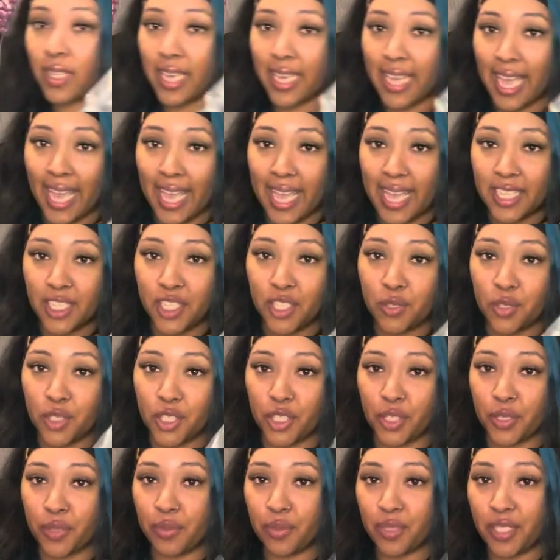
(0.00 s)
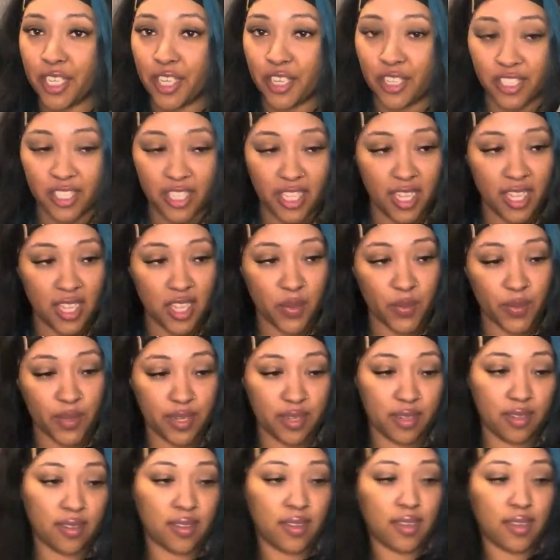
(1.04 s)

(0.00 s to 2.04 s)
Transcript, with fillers: I got two shoes. Here's the other one.